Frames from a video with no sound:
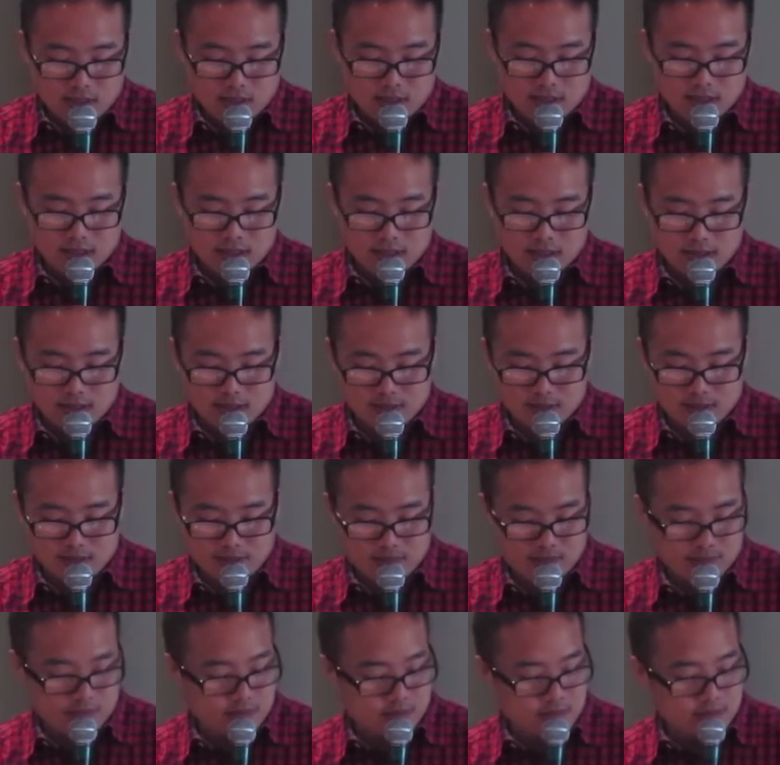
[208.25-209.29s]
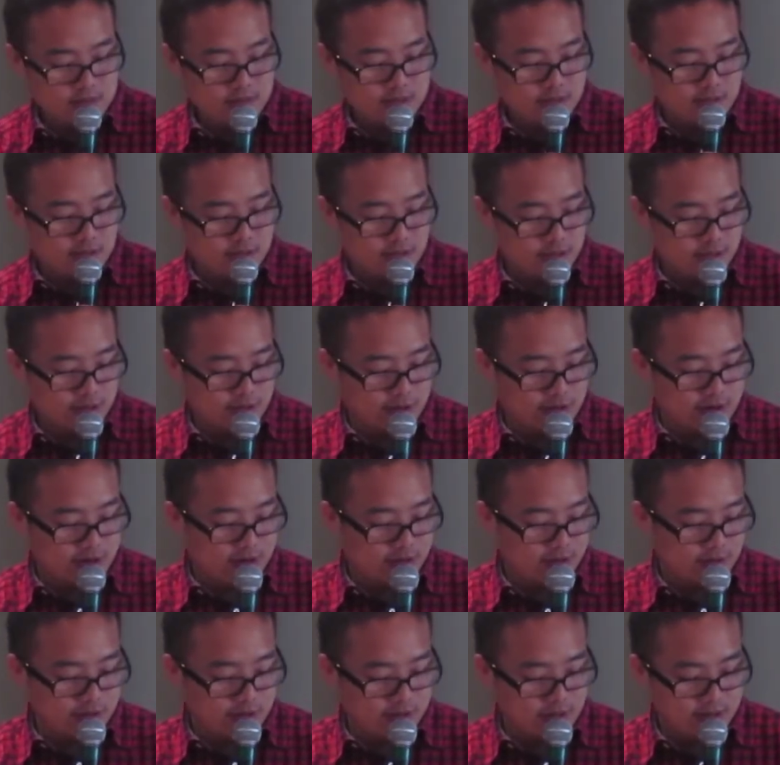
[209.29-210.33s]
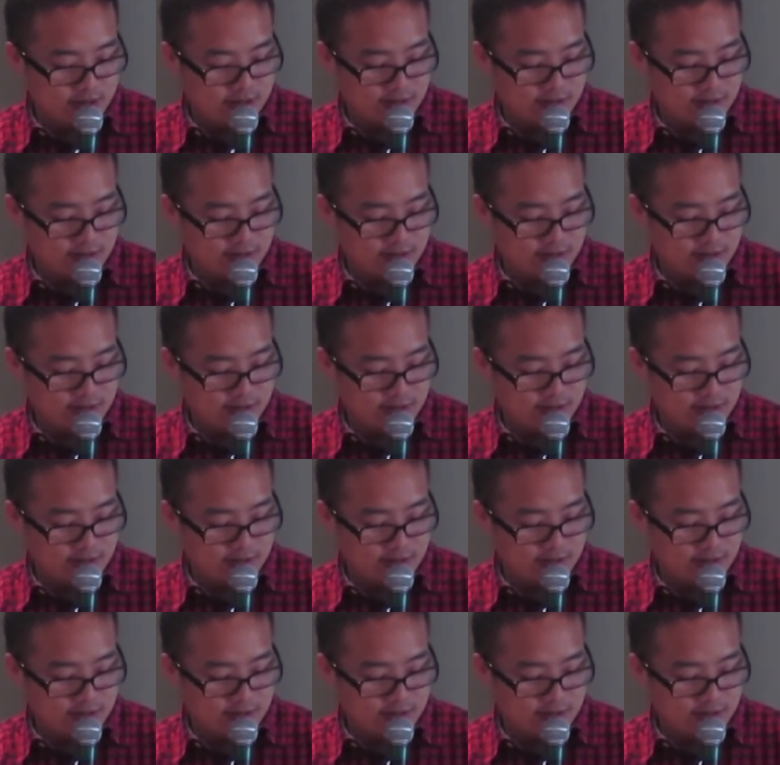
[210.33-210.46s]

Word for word: uh, Deuteronomy